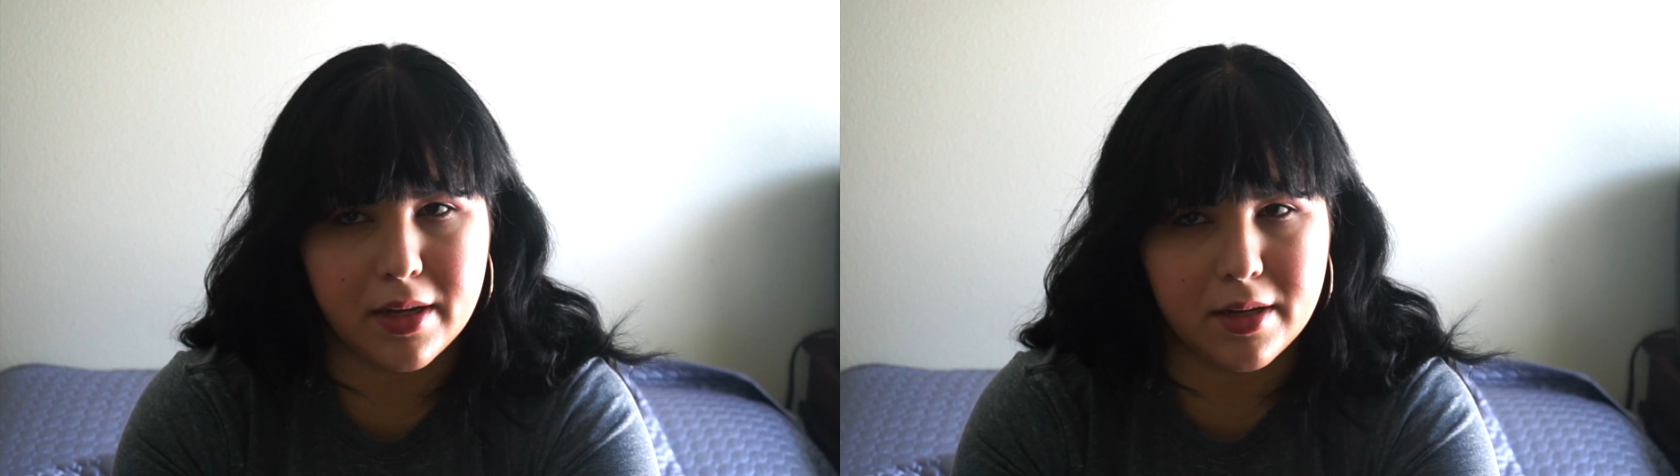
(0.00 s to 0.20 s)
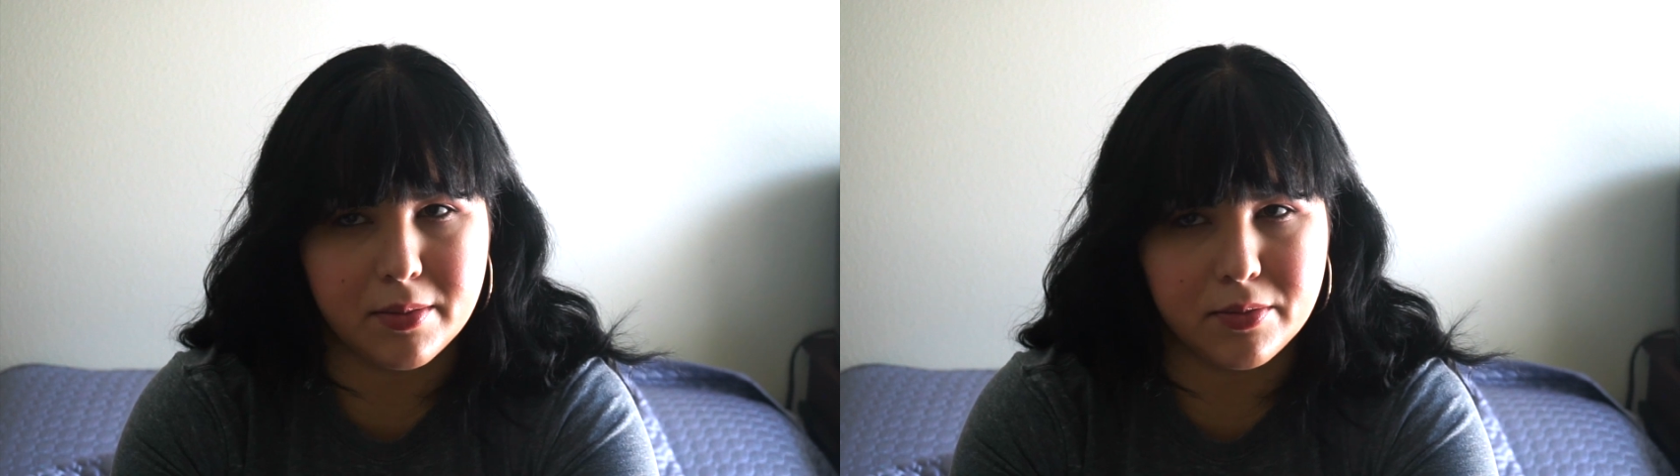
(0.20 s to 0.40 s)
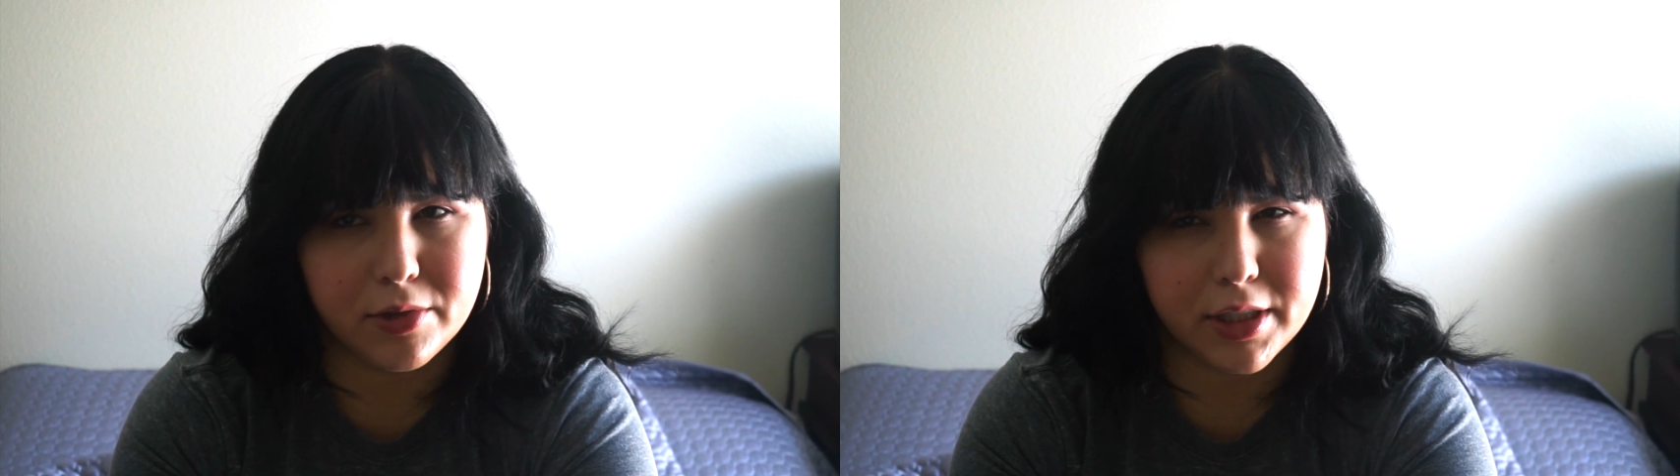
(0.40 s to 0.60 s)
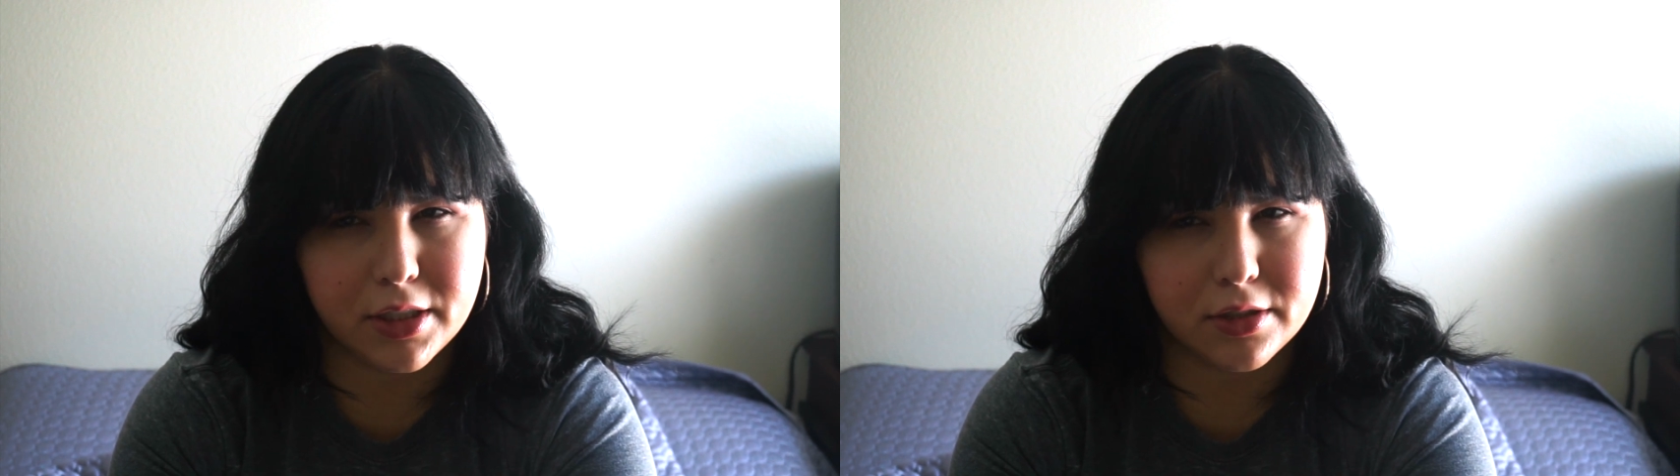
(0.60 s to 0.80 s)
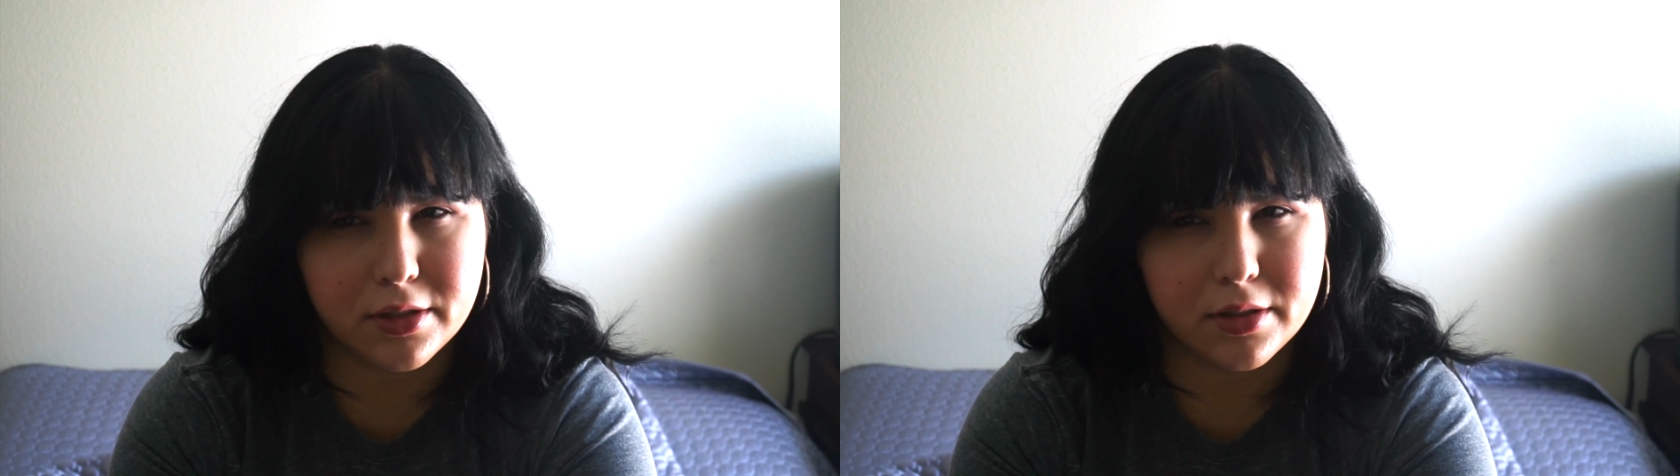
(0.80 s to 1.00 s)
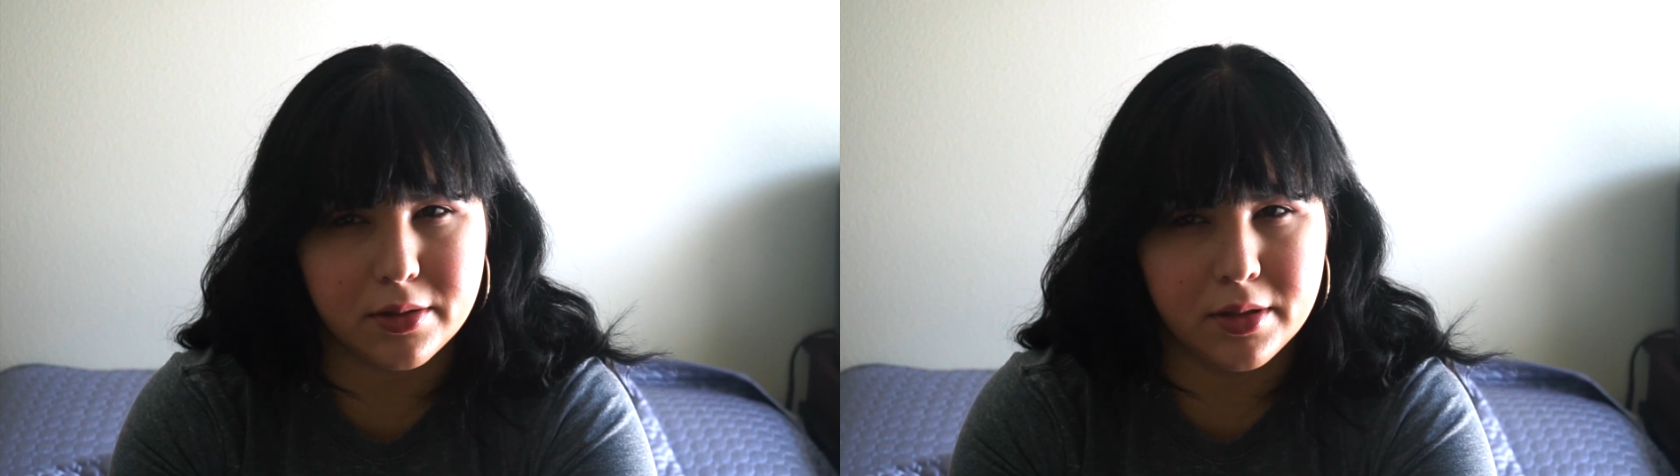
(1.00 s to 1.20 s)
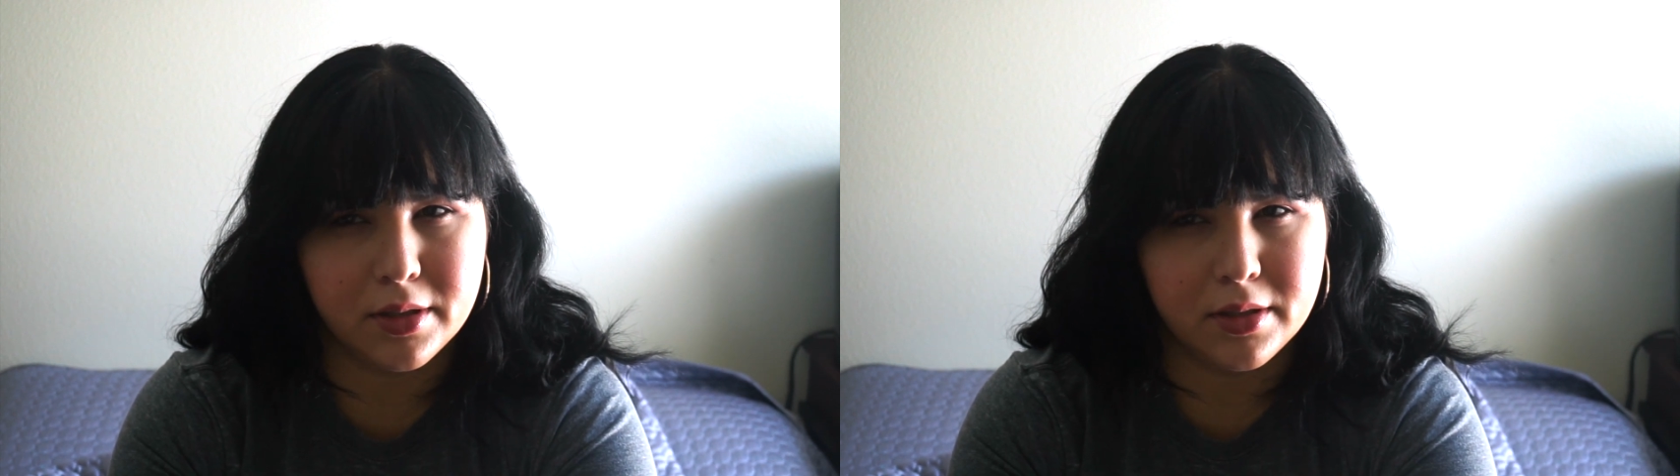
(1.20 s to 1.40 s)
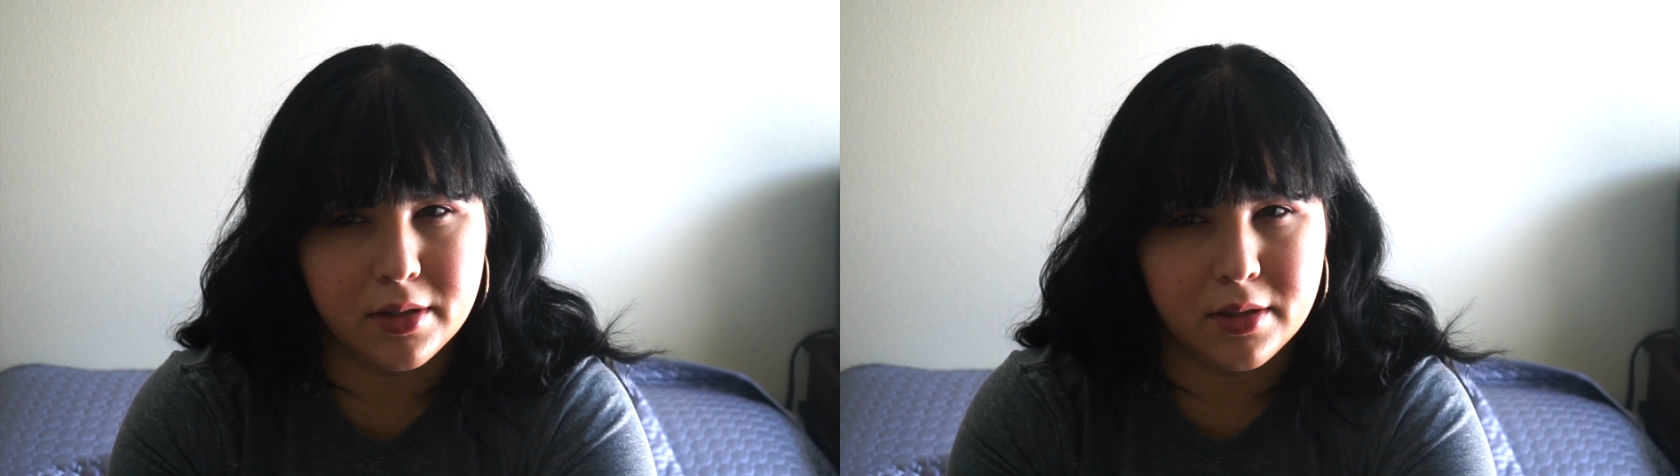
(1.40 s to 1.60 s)
I'm pretty sure
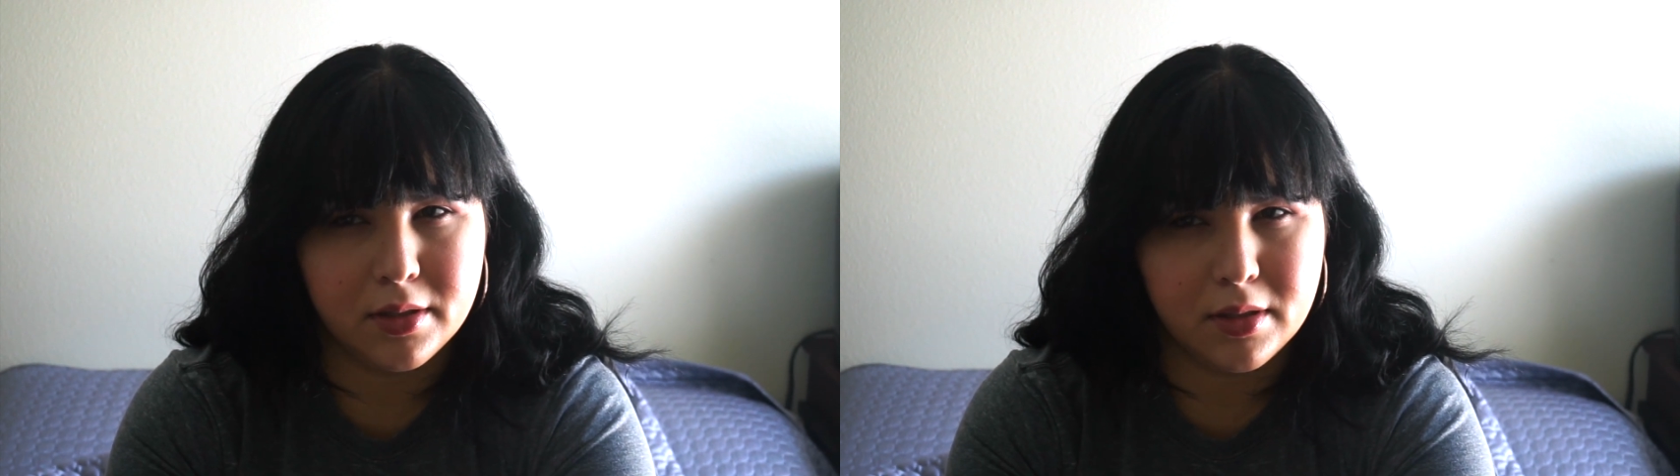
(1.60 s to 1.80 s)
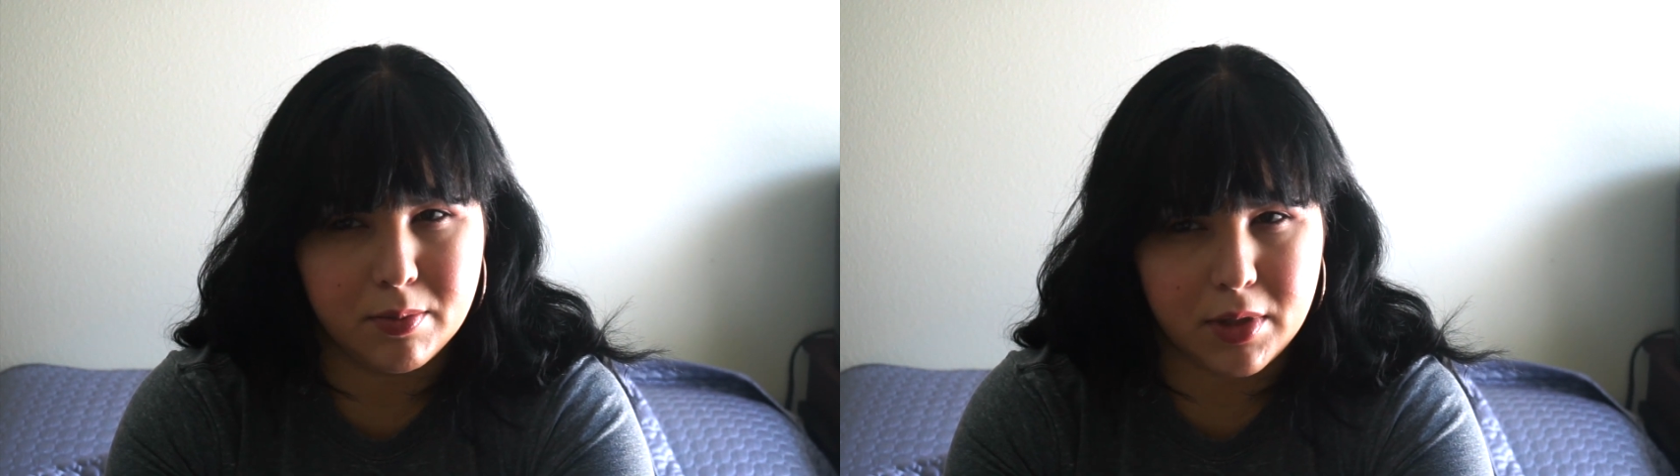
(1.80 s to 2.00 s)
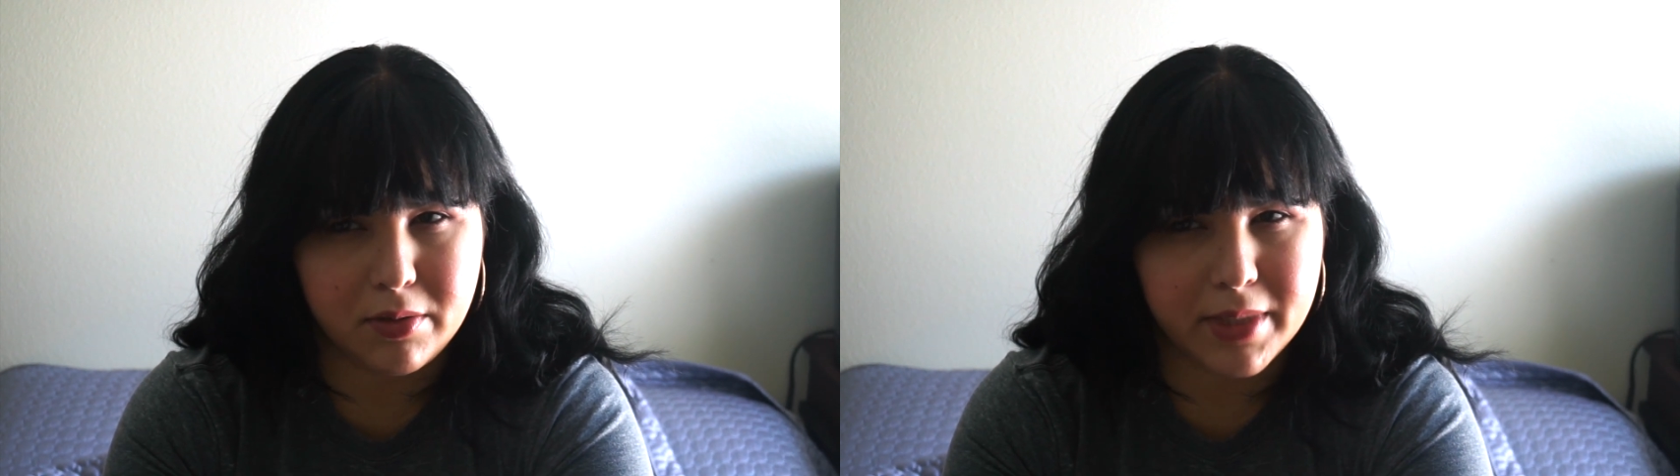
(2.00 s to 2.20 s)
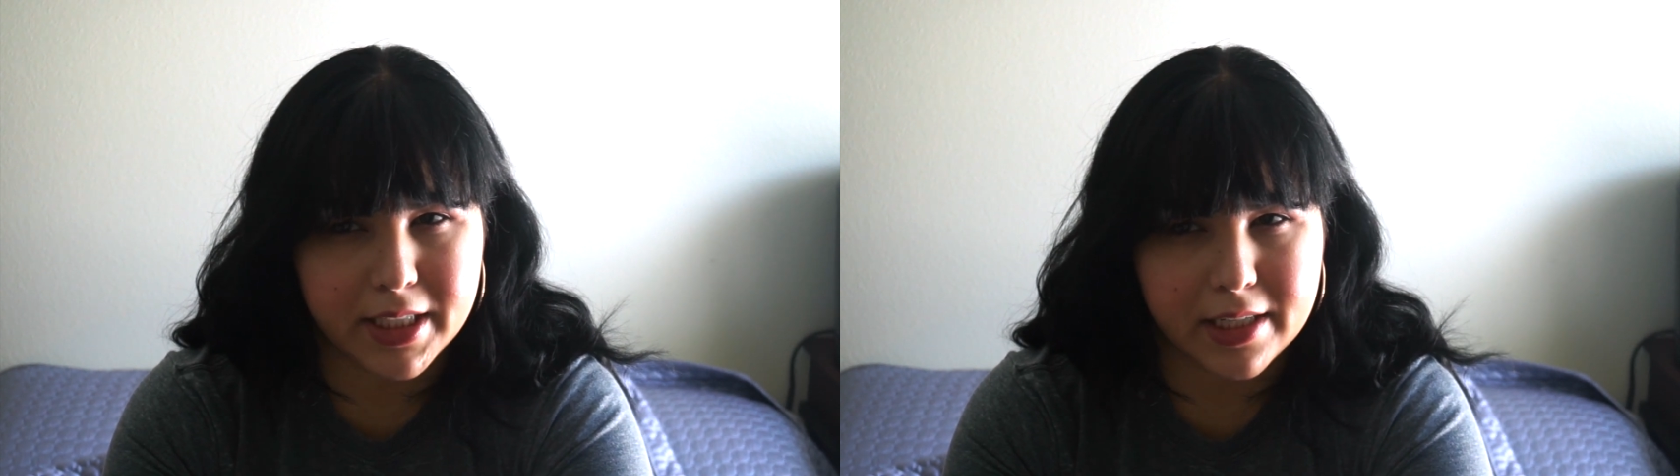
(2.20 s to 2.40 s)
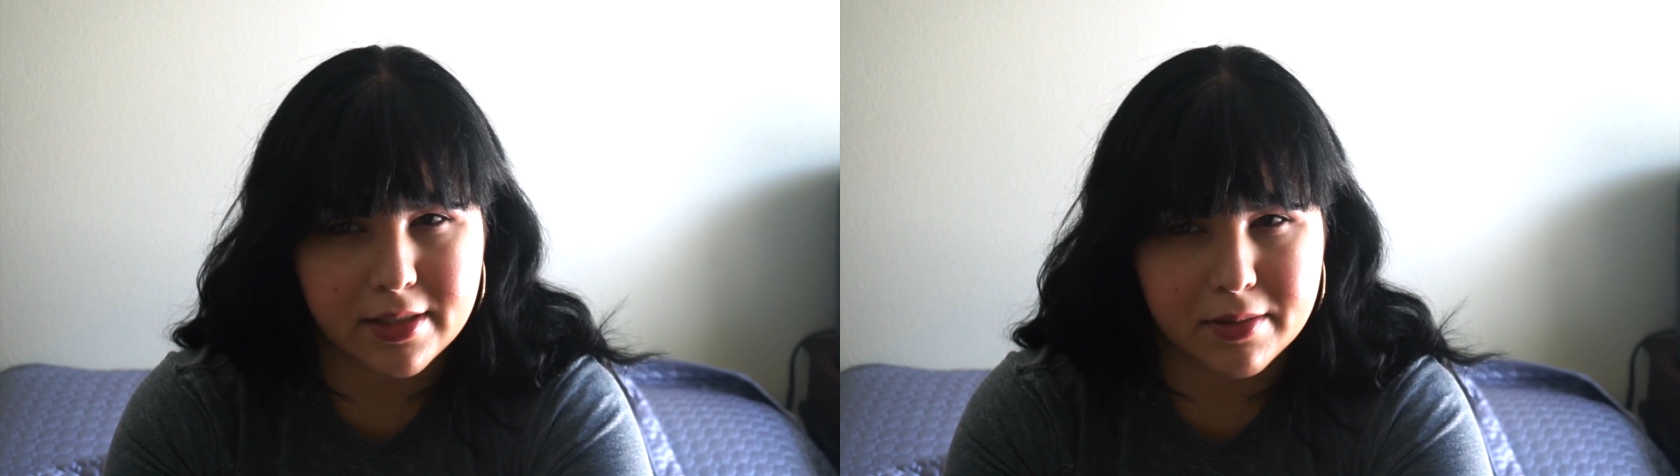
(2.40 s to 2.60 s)
Bloomingdale's